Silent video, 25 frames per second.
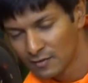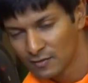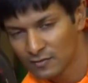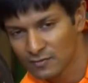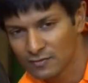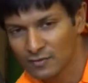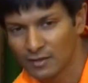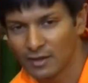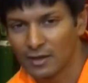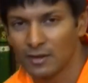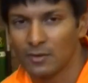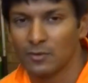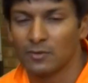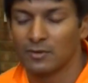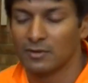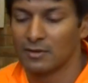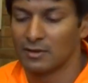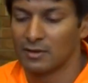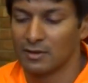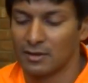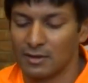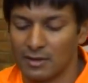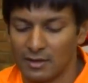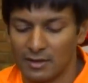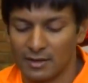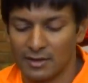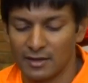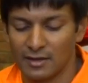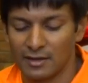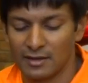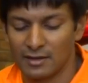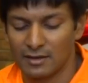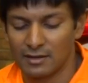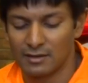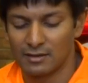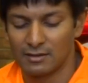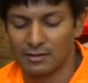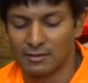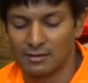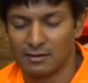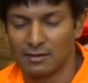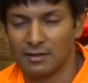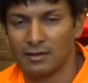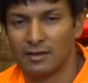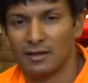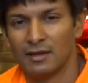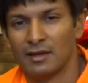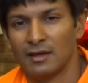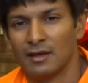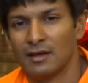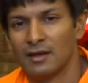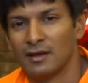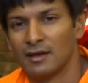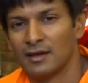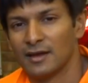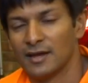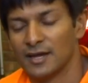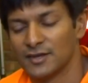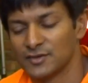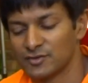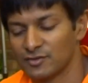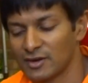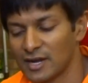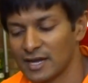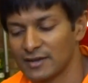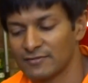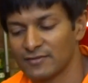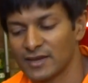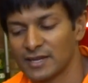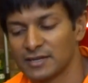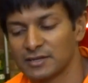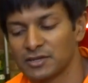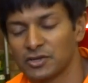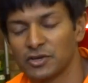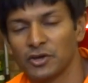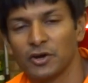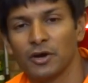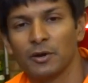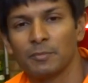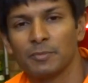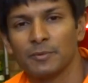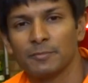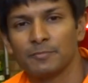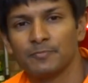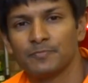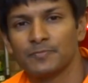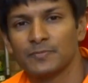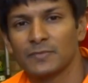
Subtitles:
So a drive end cup,